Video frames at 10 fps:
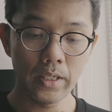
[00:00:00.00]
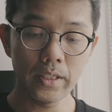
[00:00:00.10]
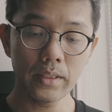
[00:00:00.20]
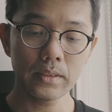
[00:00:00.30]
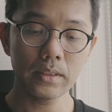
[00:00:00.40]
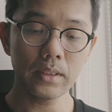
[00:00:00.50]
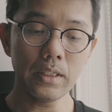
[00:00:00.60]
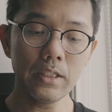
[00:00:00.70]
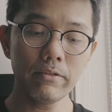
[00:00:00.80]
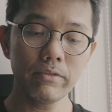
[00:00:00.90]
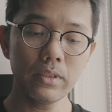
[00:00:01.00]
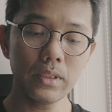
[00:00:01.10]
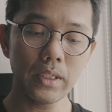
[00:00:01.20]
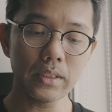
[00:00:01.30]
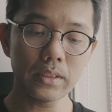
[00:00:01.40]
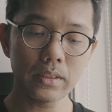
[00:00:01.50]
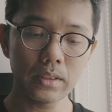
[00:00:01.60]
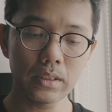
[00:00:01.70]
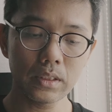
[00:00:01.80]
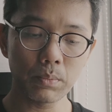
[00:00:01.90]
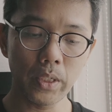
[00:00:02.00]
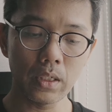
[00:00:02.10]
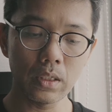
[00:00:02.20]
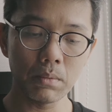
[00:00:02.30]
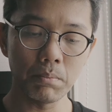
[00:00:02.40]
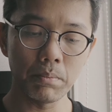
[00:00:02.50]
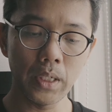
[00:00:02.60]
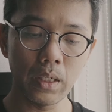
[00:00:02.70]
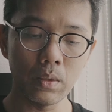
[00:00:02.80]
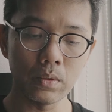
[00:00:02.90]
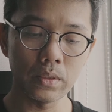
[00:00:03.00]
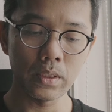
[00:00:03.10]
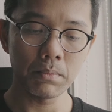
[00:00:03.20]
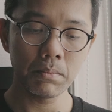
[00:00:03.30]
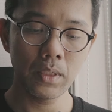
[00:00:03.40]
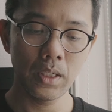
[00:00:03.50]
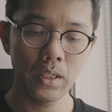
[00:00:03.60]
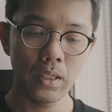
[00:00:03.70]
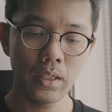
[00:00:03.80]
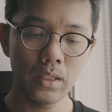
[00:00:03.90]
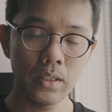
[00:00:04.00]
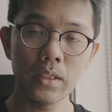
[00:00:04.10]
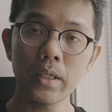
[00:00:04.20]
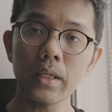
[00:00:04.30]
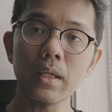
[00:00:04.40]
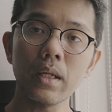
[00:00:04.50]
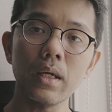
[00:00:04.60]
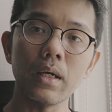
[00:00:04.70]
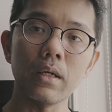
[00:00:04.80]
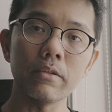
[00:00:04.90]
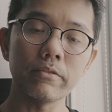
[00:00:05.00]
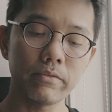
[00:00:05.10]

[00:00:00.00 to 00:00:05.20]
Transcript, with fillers: Yet, even as the spell bound him, he had laughed